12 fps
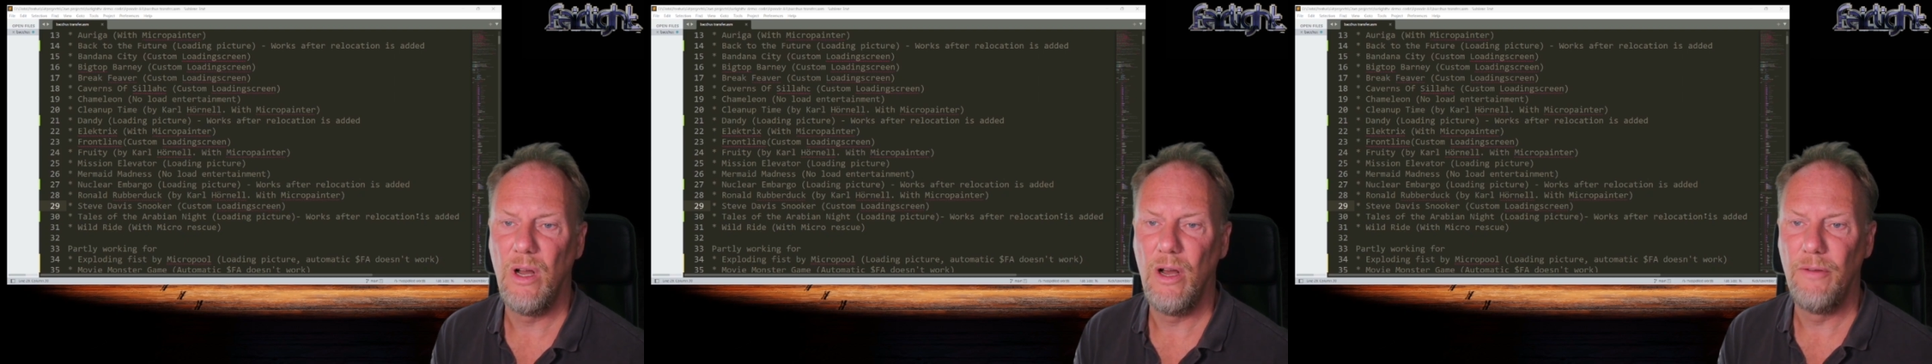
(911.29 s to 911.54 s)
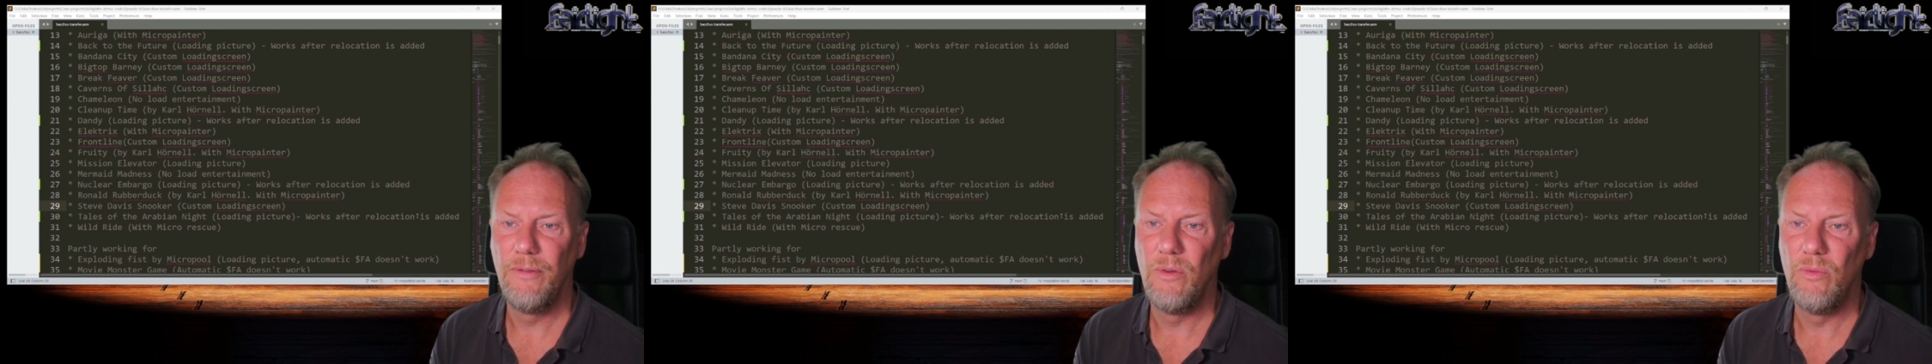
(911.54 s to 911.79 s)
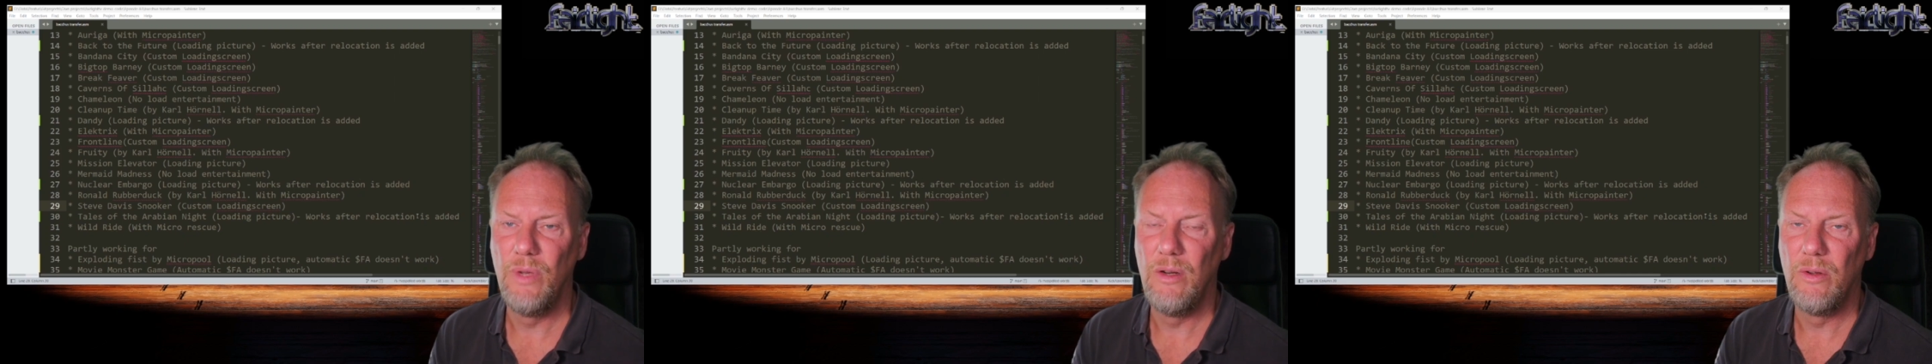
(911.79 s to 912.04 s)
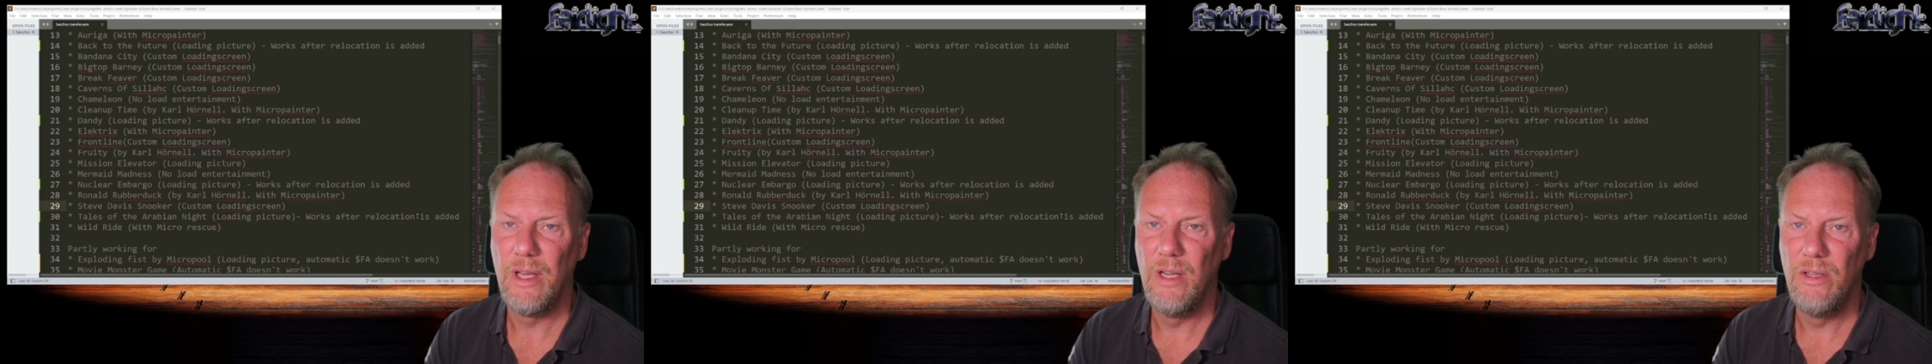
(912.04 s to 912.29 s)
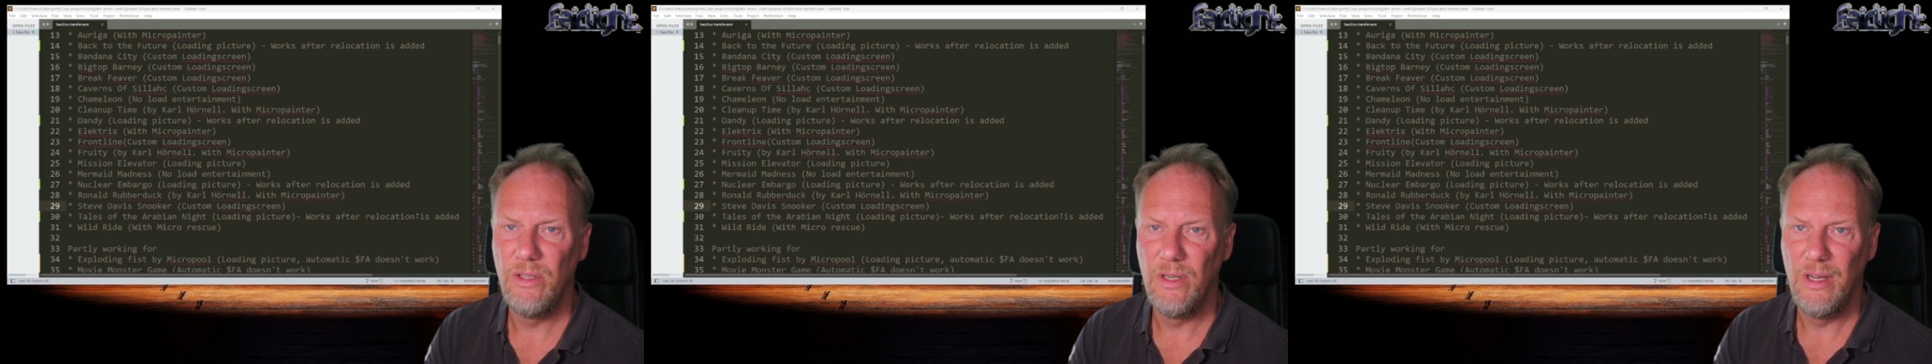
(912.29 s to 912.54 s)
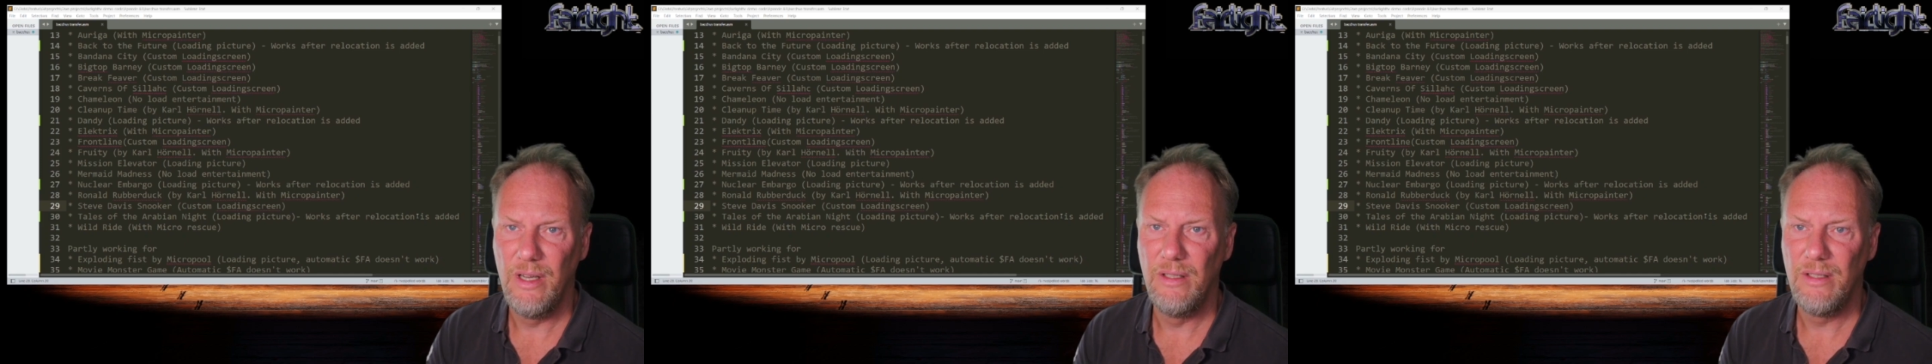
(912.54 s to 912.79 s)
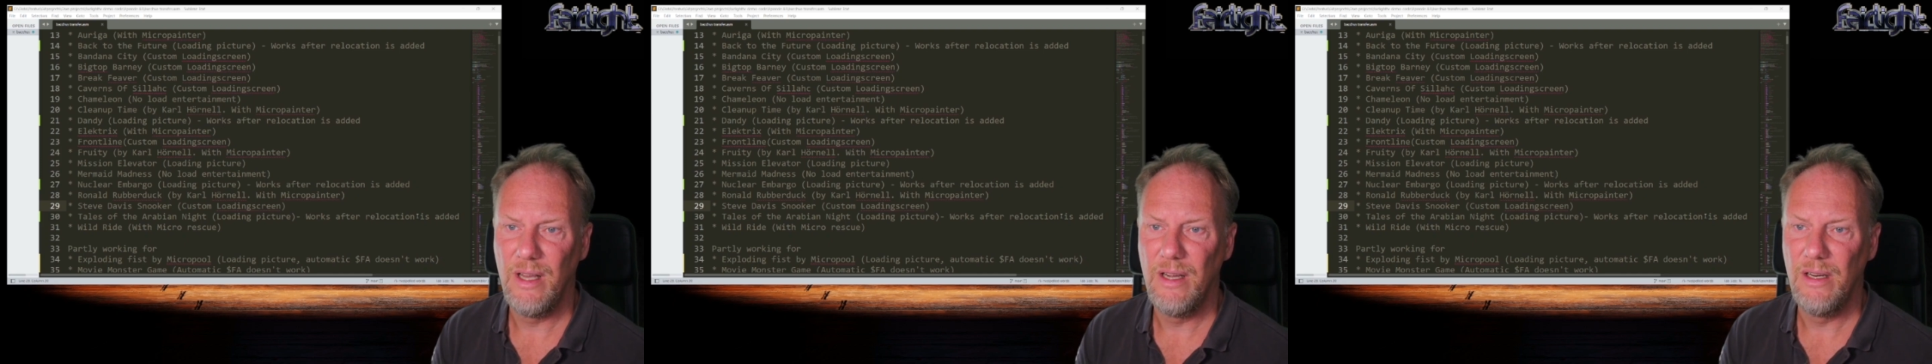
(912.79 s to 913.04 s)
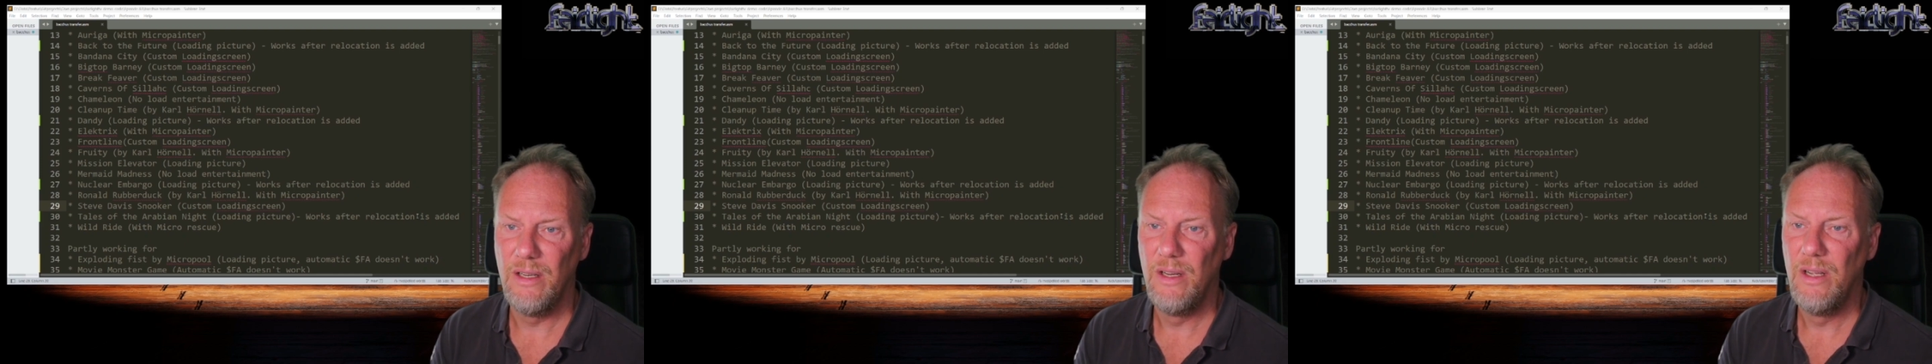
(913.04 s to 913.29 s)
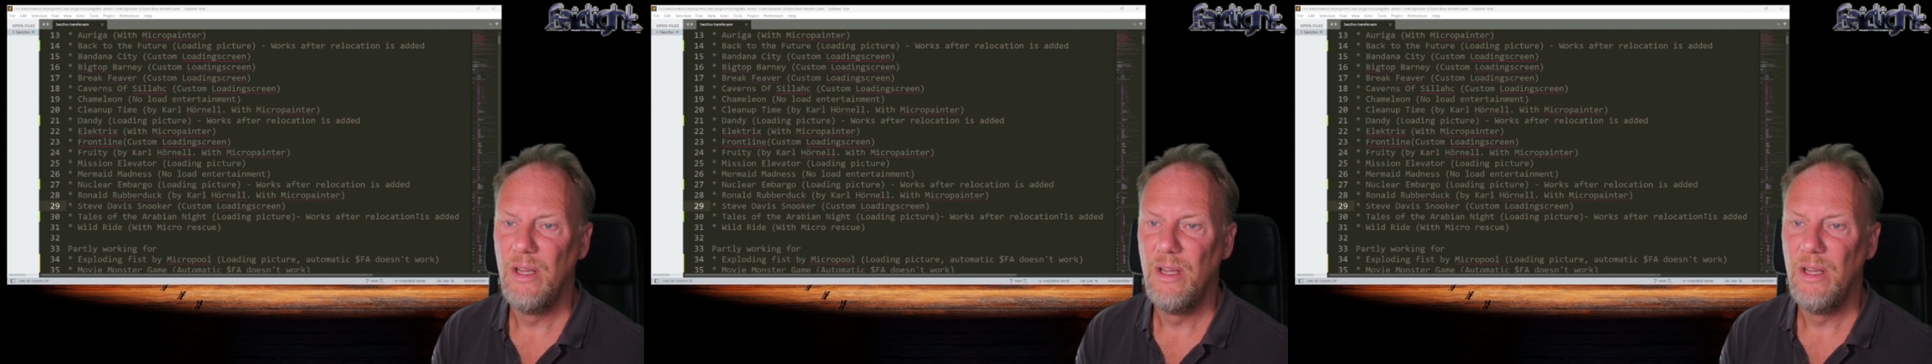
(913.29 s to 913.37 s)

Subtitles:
after relocation is added.